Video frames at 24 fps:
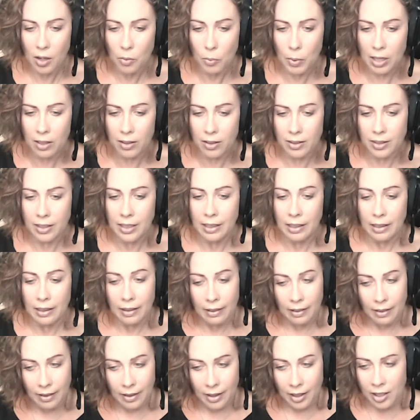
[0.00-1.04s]
Well,
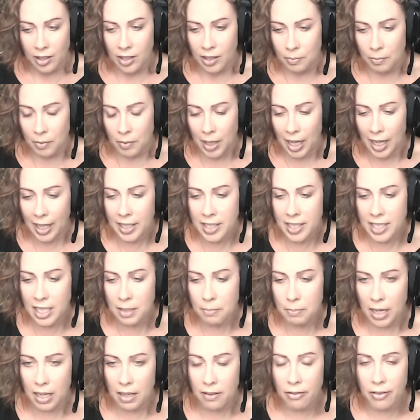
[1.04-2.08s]
my
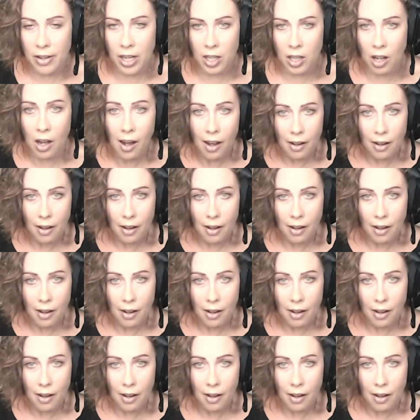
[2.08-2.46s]
teammate fell